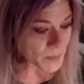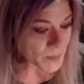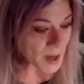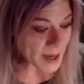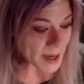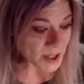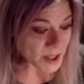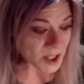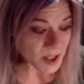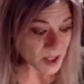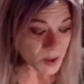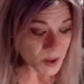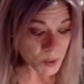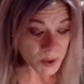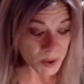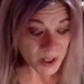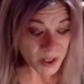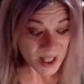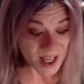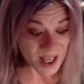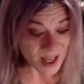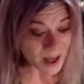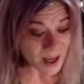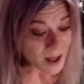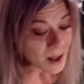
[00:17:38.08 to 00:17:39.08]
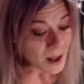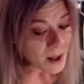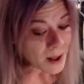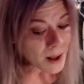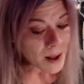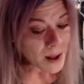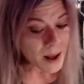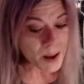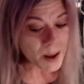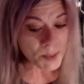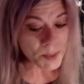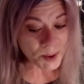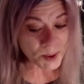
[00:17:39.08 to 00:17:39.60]
just really
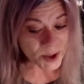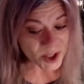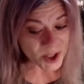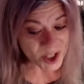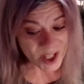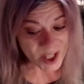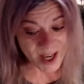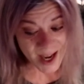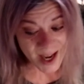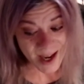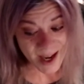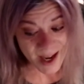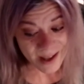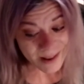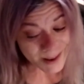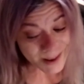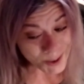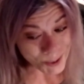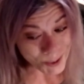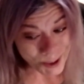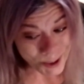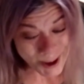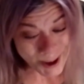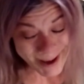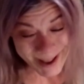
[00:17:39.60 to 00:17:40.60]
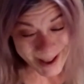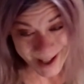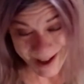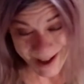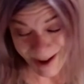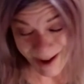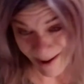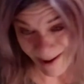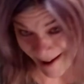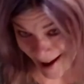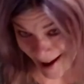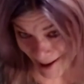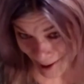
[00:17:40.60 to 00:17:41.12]
appreciate the work that
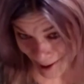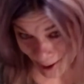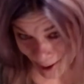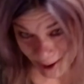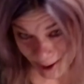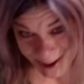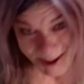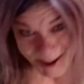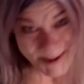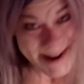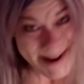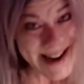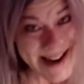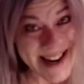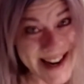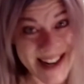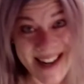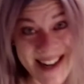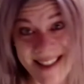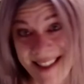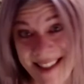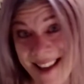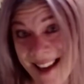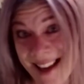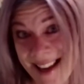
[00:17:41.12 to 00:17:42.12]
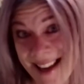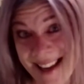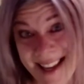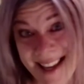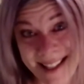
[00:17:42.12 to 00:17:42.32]
you guys are doing. Anything I can